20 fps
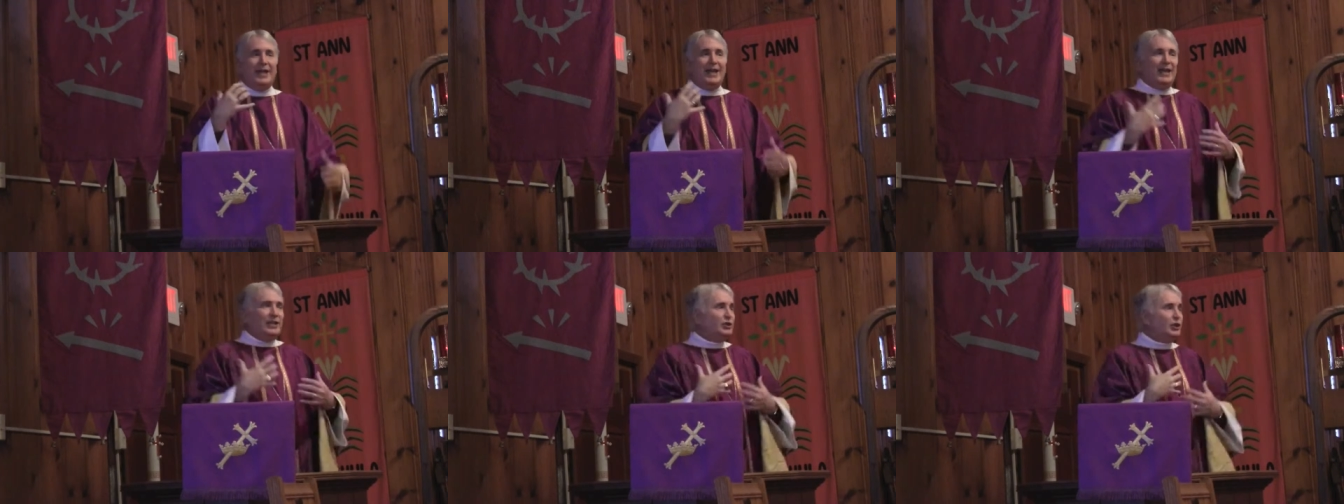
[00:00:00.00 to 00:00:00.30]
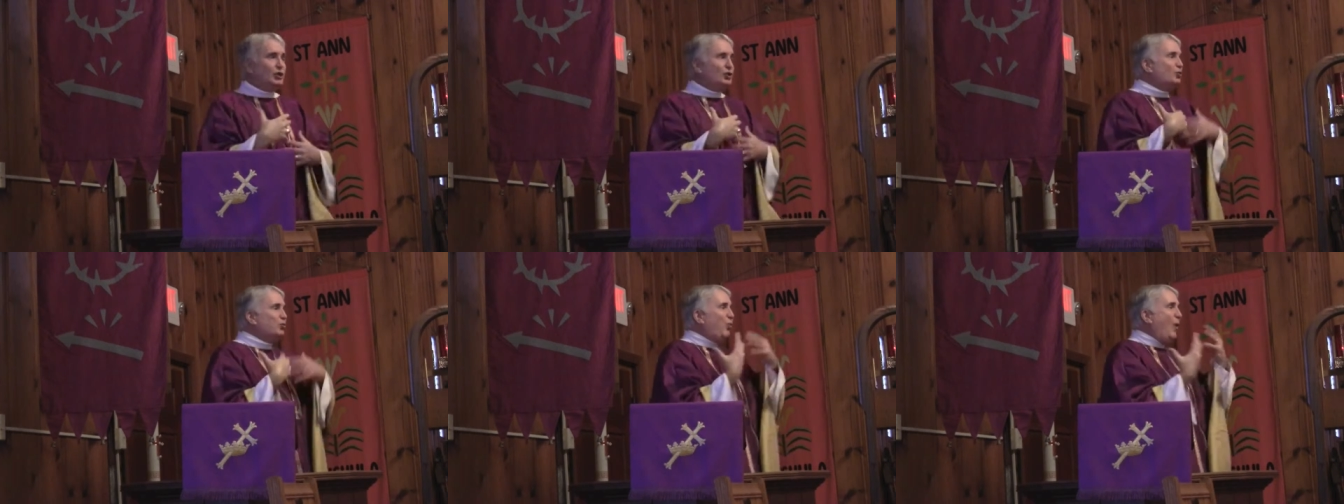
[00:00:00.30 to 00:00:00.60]
It
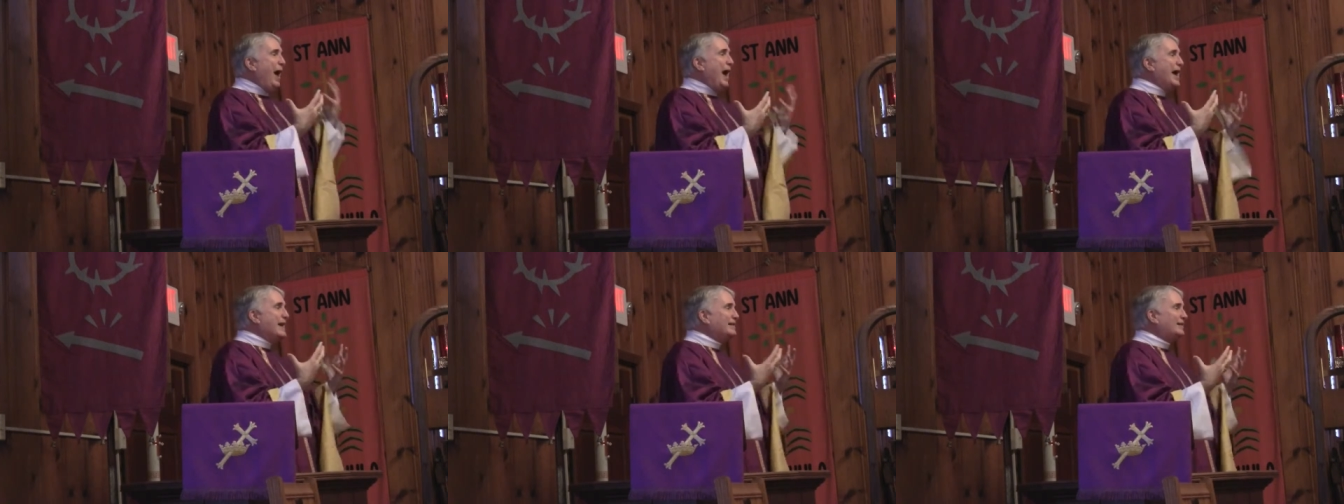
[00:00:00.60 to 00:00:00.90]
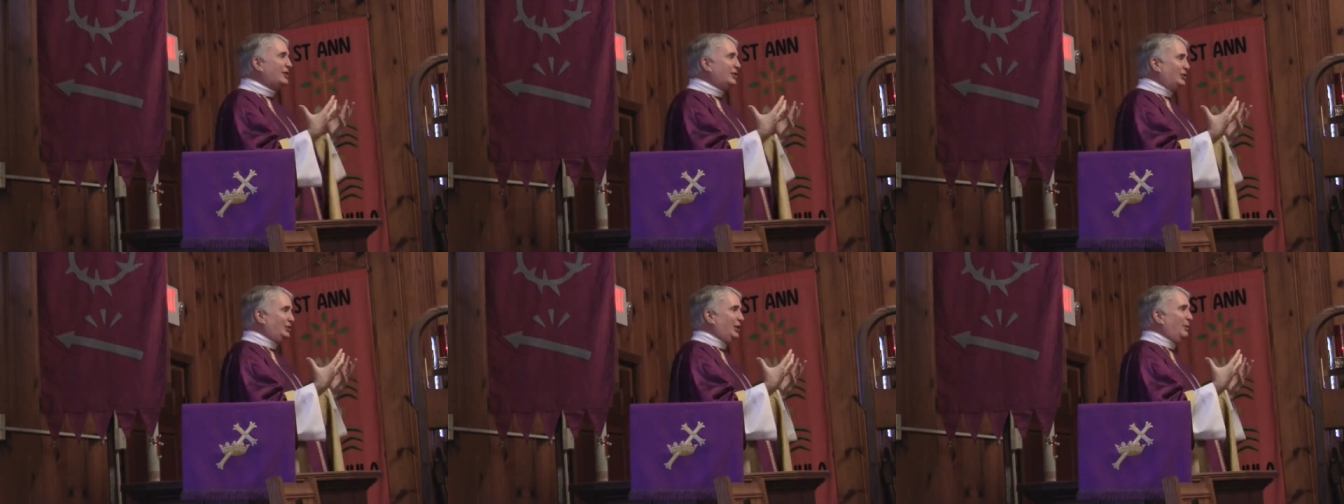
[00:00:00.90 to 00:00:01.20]
just
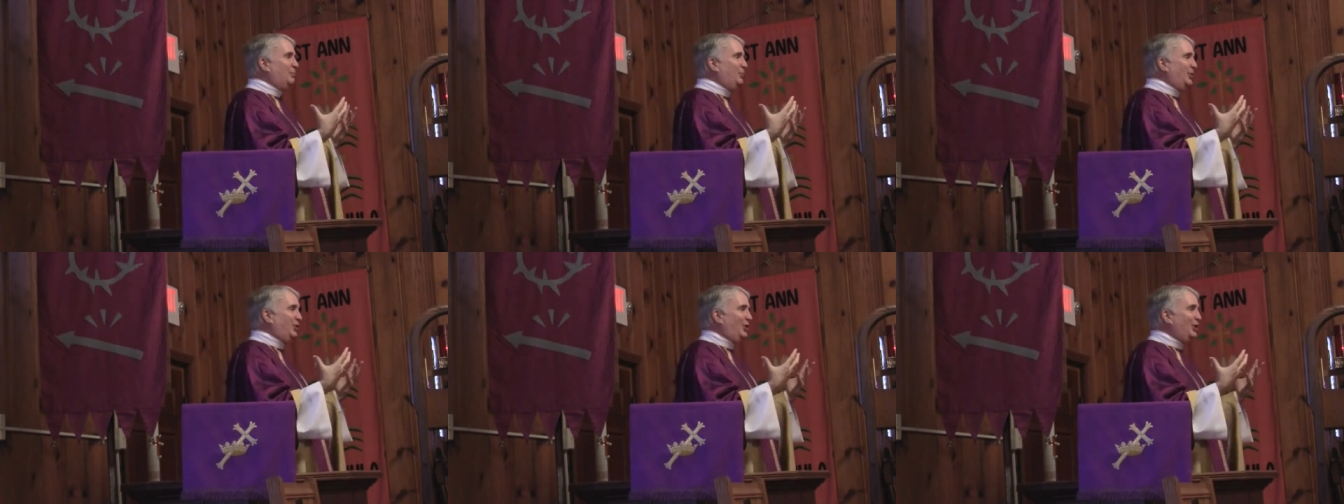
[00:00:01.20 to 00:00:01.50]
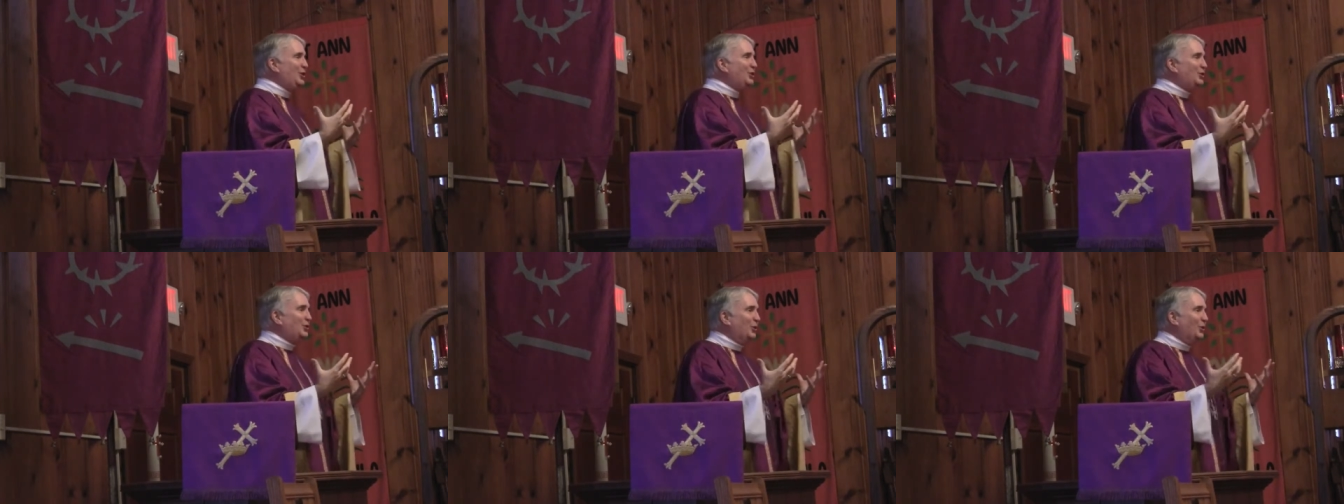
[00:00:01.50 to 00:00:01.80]
rises up
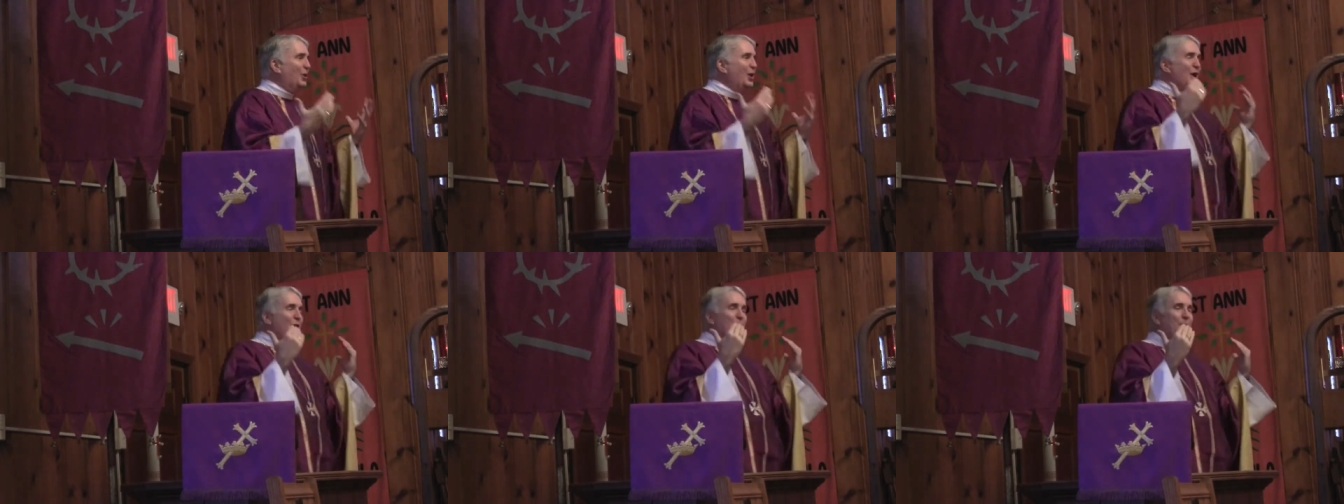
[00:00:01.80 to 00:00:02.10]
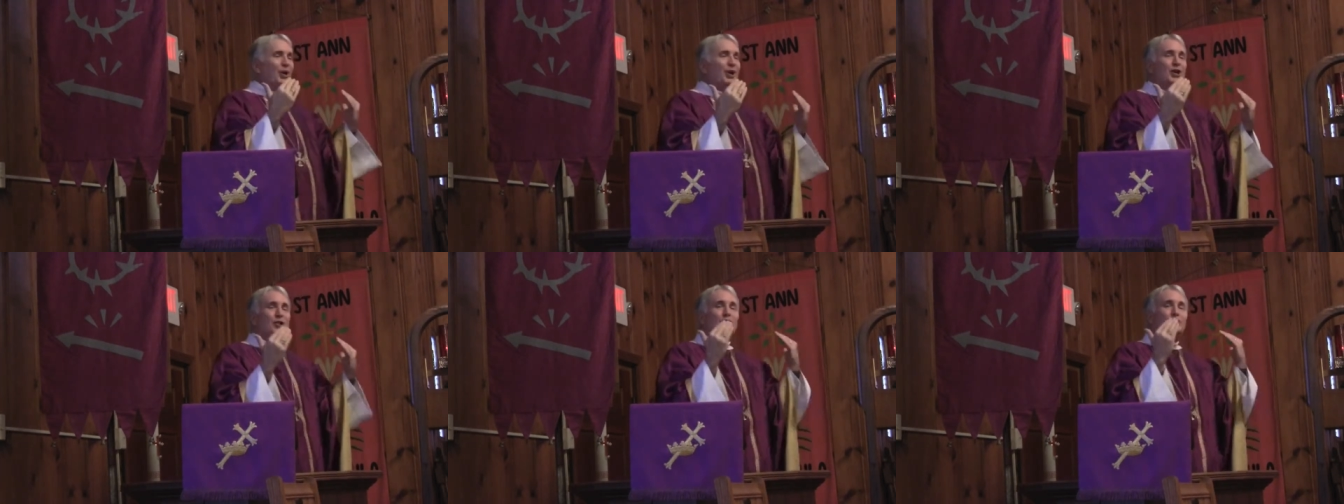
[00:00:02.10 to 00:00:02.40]
within you
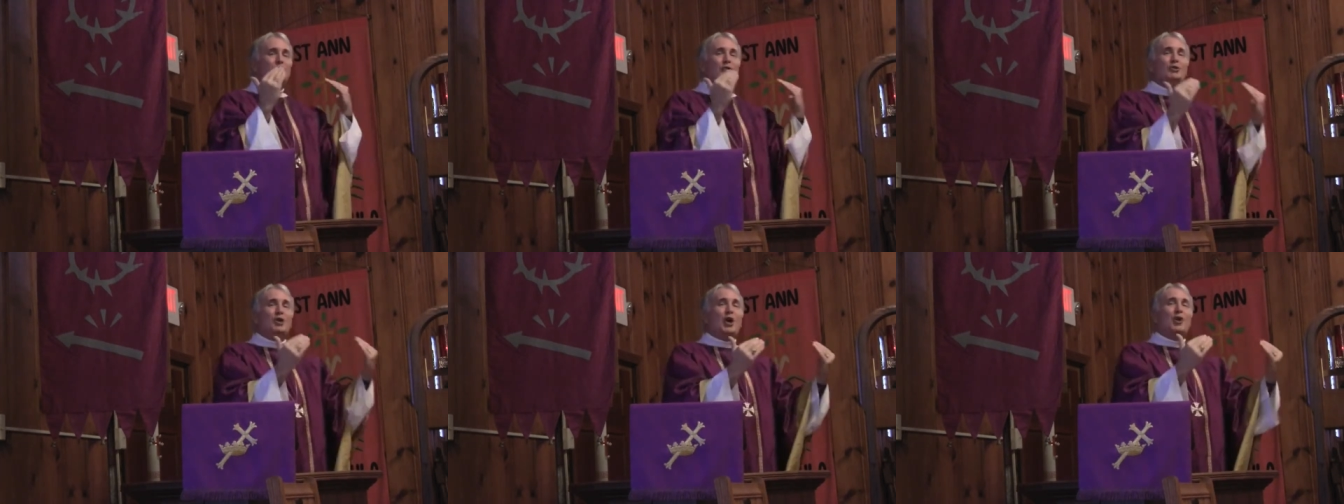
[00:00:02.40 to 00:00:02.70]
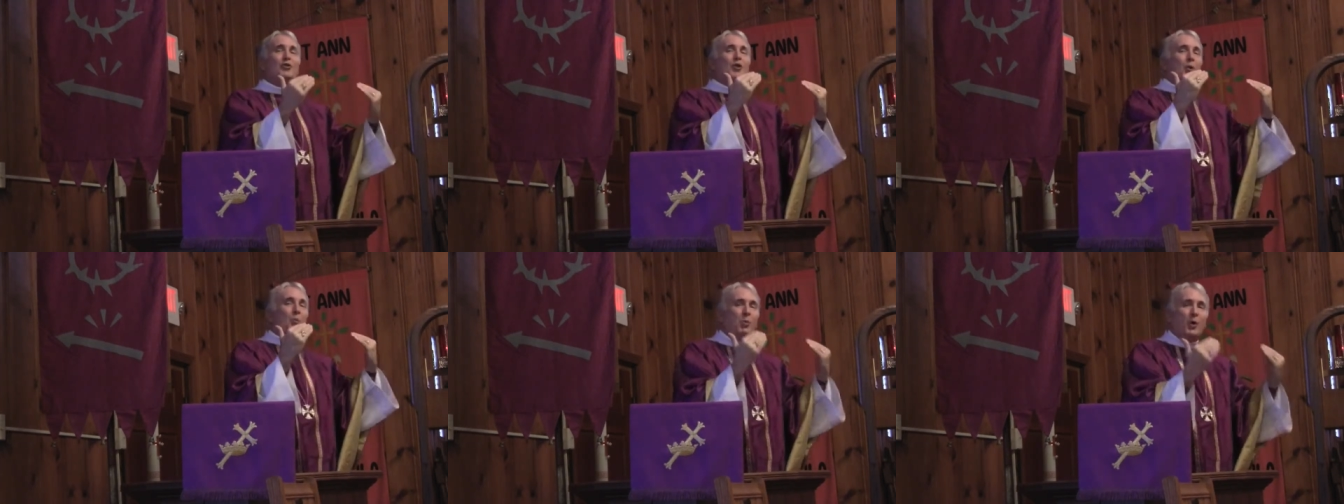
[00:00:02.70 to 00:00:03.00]
because you
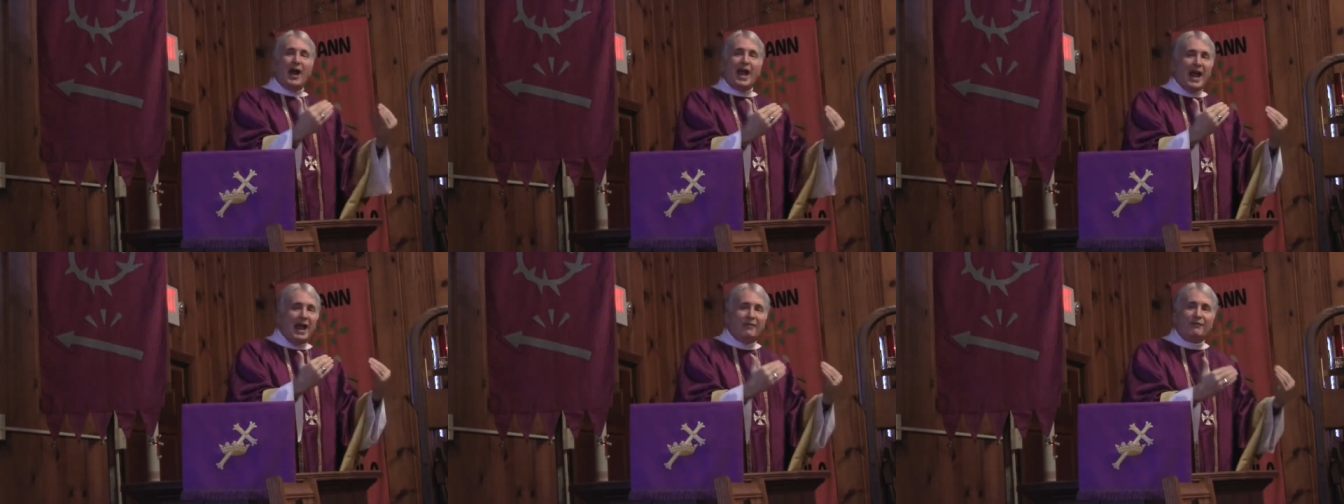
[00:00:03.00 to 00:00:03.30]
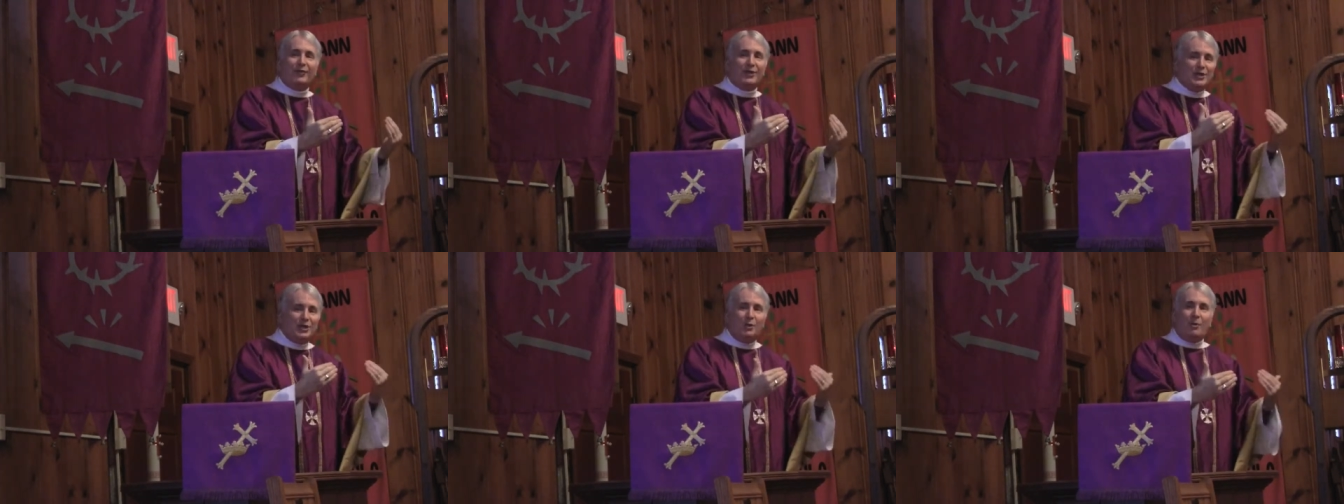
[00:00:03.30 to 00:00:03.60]
know that
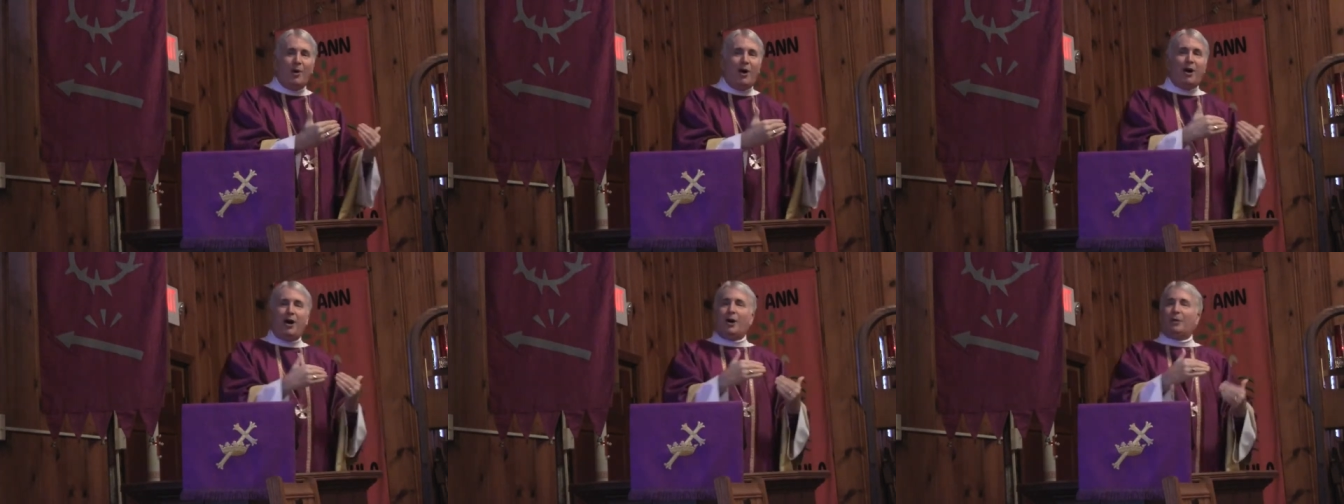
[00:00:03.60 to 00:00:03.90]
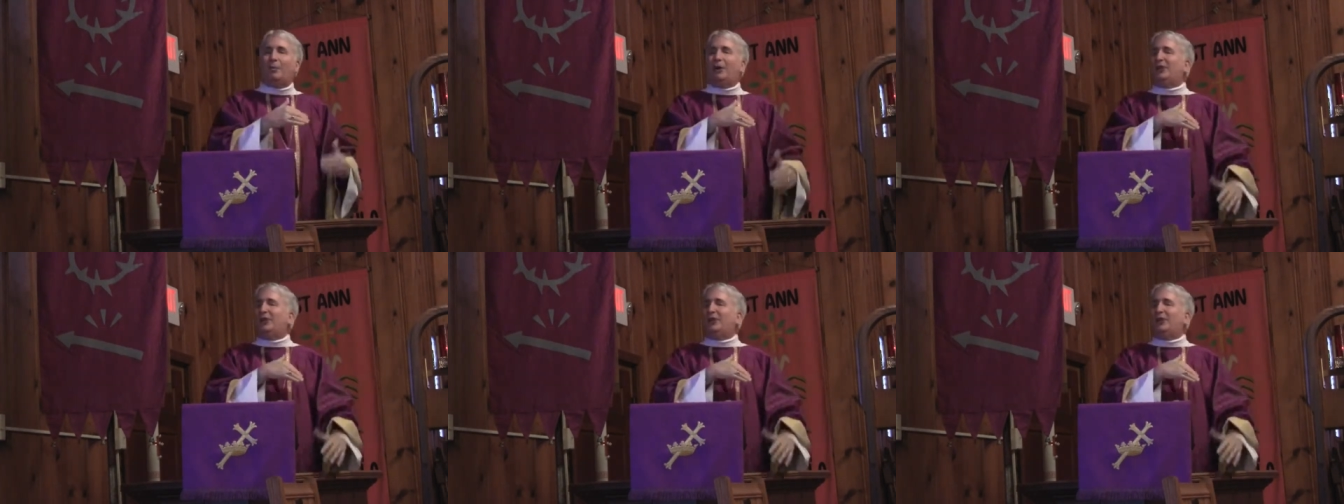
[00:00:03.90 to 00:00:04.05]
wherever you are,